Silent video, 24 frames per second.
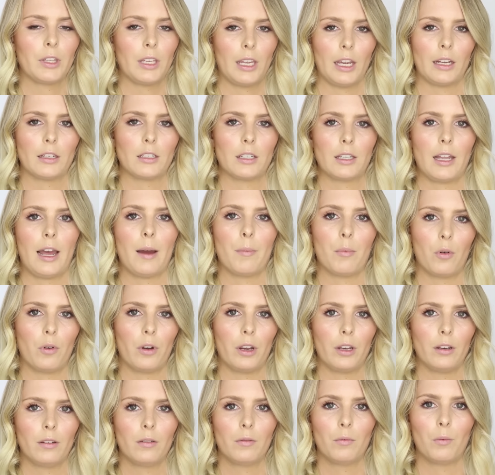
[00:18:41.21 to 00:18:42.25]
get to that
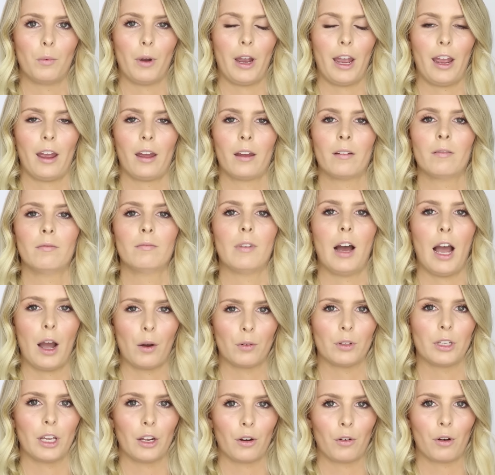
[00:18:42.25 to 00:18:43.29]
point where
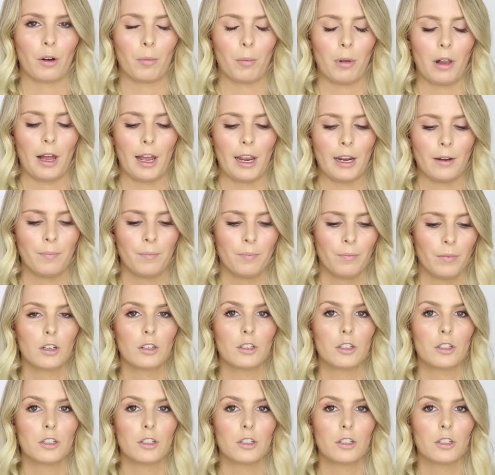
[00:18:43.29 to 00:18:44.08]
I would get on a plane.